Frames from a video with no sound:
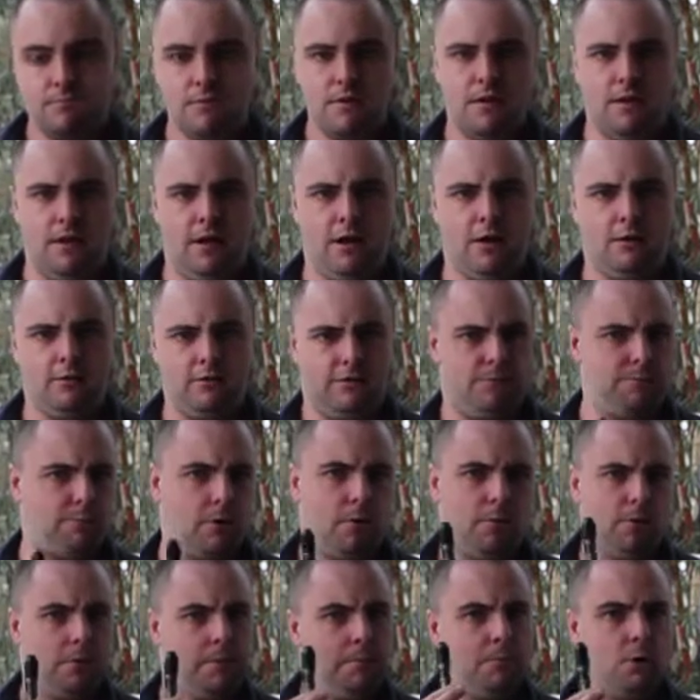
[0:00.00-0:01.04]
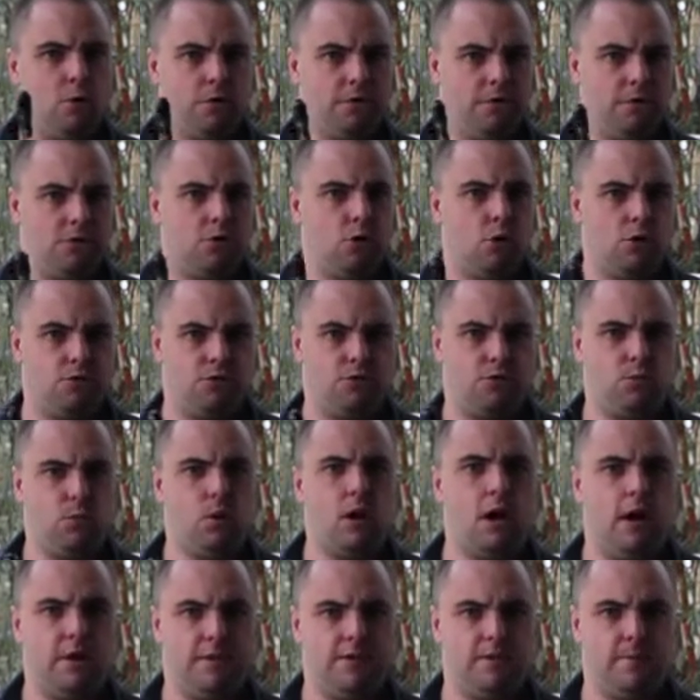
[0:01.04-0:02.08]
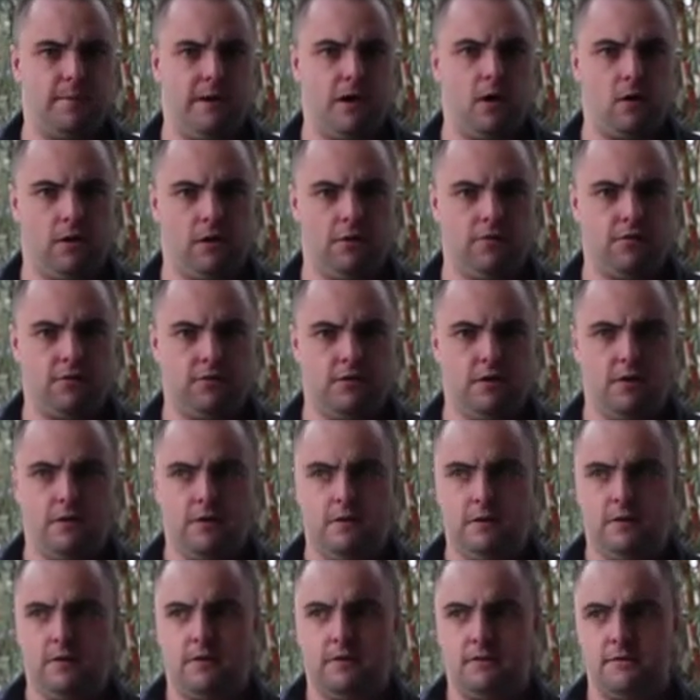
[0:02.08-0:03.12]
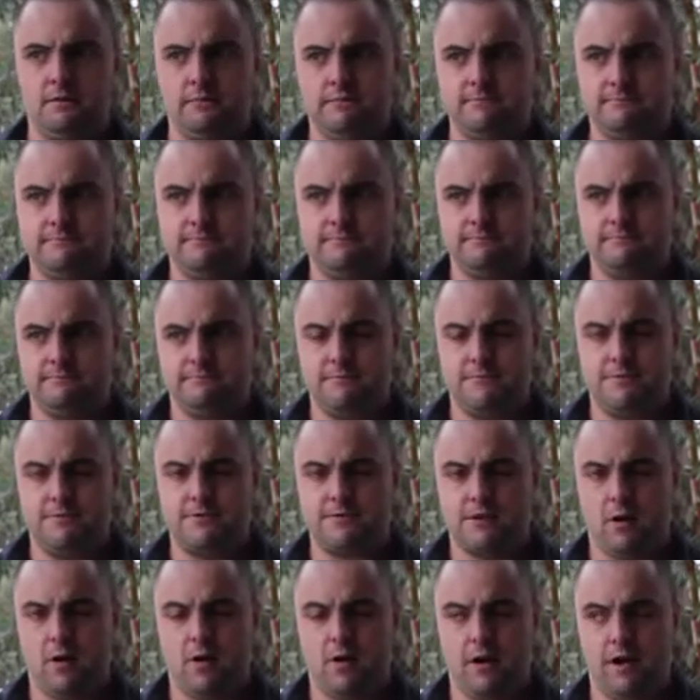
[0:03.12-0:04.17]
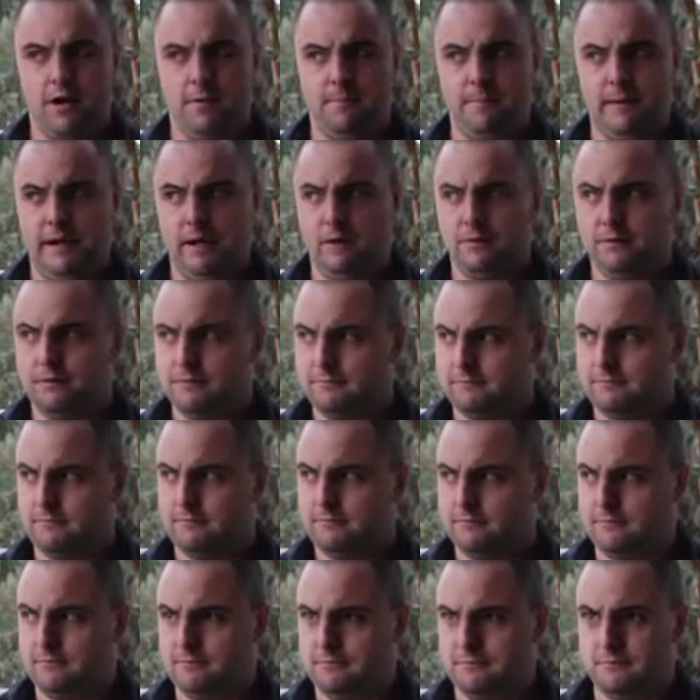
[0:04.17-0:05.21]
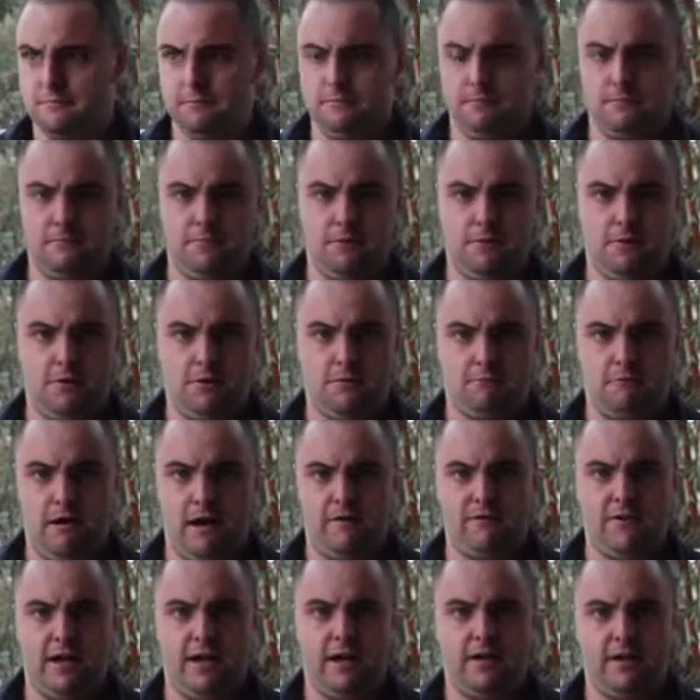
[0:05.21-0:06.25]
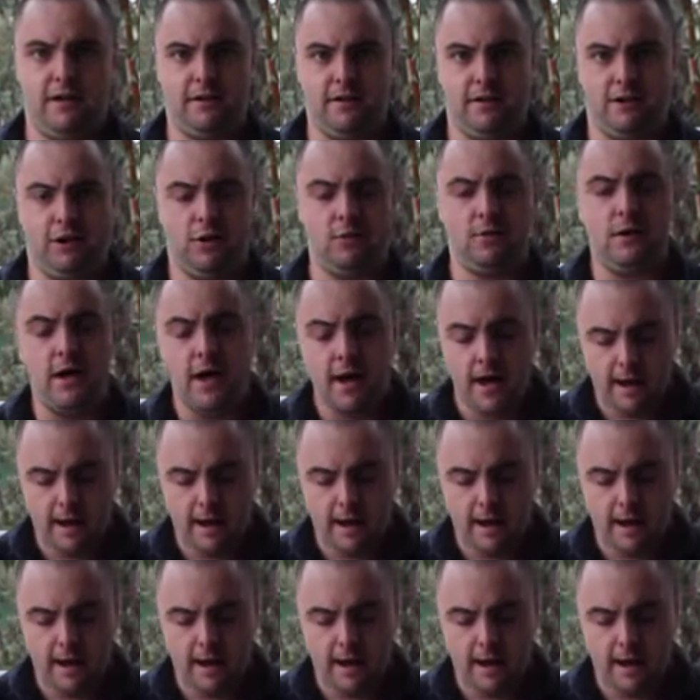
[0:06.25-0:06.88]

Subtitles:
You know, it's probably more than the torch is worth, to be honest. Sorry about the rev head in the ute.